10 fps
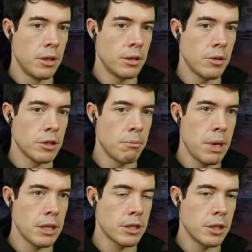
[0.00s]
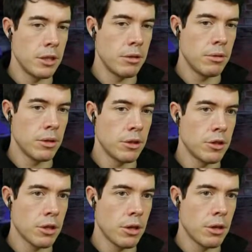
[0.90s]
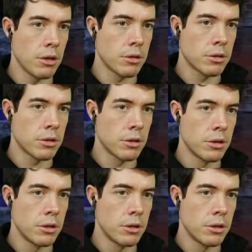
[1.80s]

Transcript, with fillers: Those immensely annoying sharks.